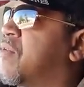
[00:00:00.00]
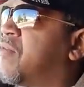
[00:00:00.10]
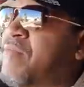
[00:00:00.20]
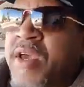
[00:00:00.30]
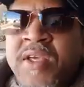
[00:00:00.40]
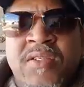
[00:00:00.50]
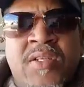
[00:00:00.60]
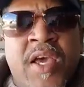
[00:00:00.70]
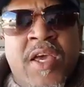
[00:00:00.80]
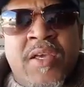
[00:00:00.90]
Vegas
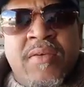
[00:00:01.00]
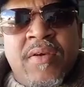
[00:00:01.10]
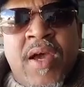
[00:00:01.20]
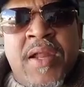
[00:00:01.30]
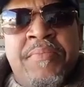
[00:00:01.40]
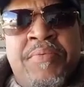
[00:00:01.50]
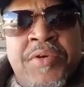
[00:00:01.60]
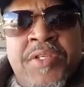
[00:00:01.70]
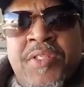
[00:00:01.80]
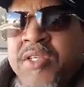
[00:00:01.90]
day, kind of
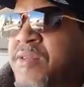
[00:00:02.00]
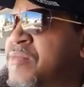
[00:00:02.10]
breezy.